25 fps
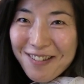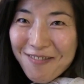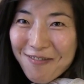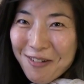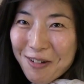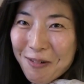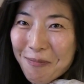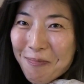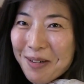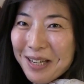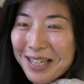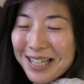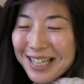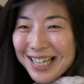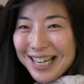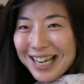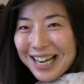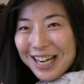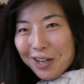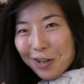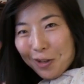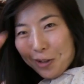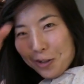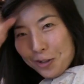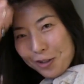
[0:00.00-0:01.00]
thing if you
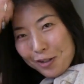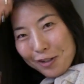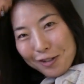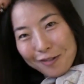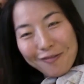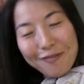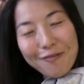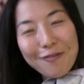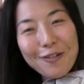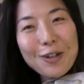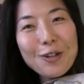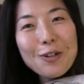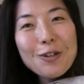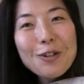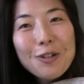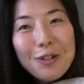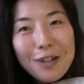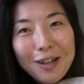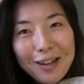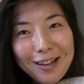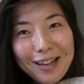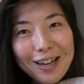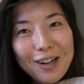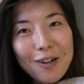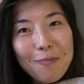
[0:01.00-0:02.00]
pizzicato if you do
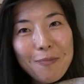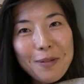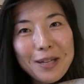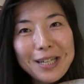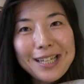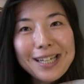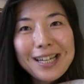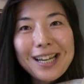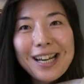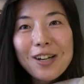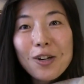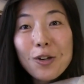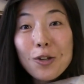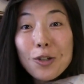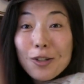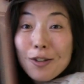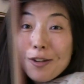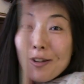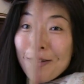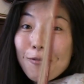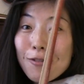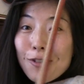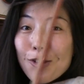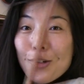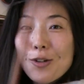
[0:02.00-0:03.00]
a lot of pizzicato
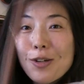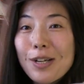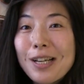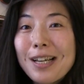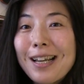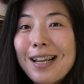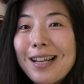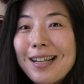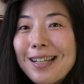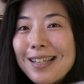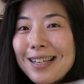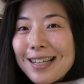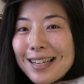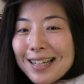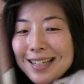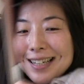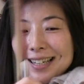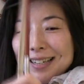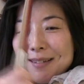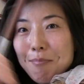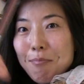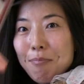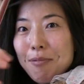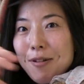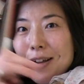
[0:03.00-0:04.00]
the string gets
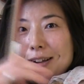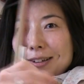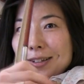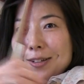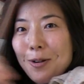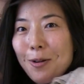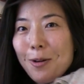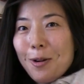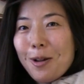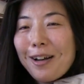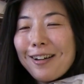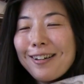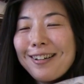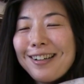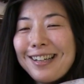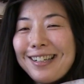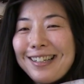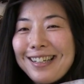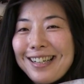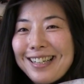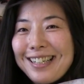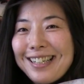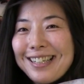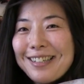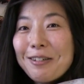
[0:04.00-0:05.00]
plucked a lot
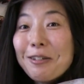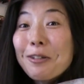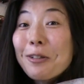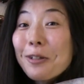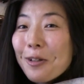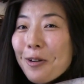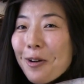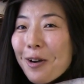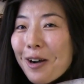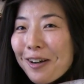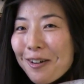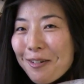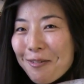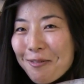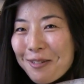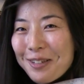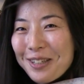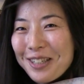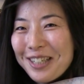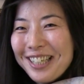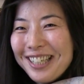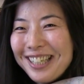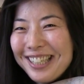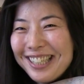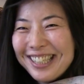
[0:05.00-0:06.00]
and then it could go out of
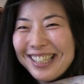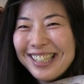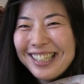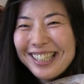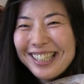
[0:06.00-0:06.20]
tune